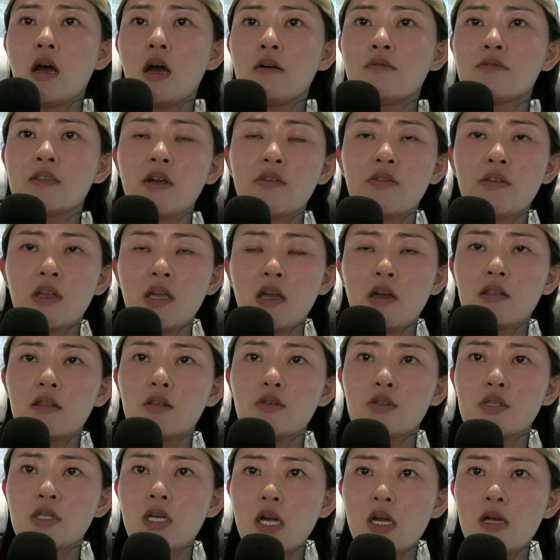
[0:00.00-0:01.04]
have definitely had
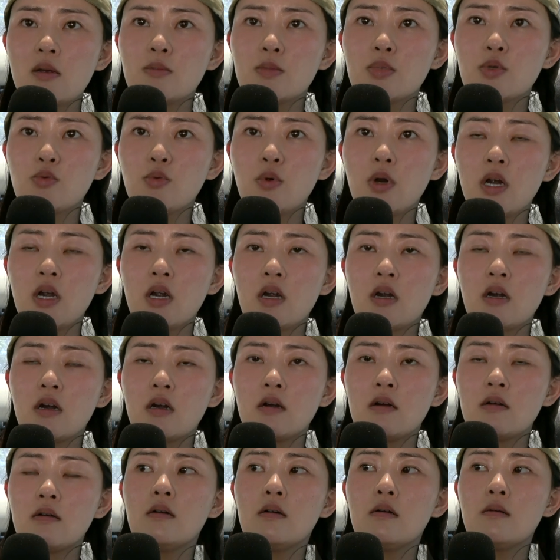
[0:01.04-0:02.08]
those times where
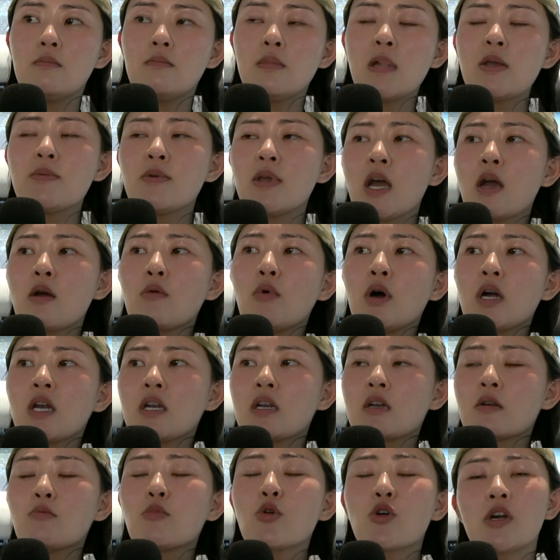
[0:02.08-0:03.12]
maybe I
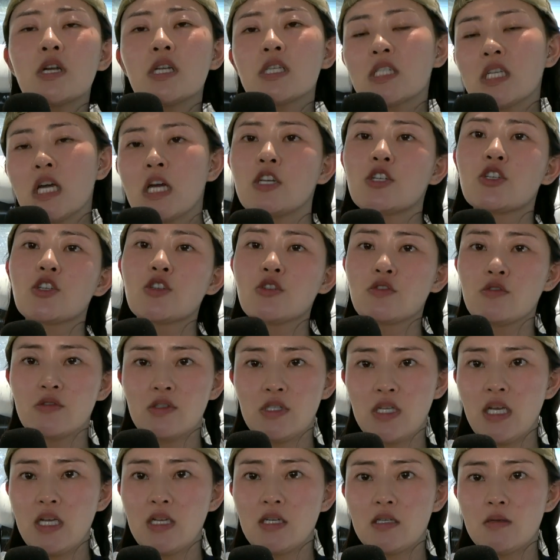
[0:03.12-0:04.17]
wanted a more intentional
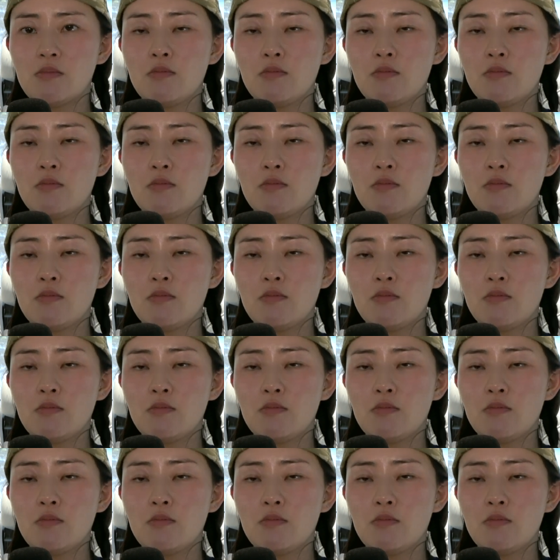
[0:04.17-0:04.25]
date.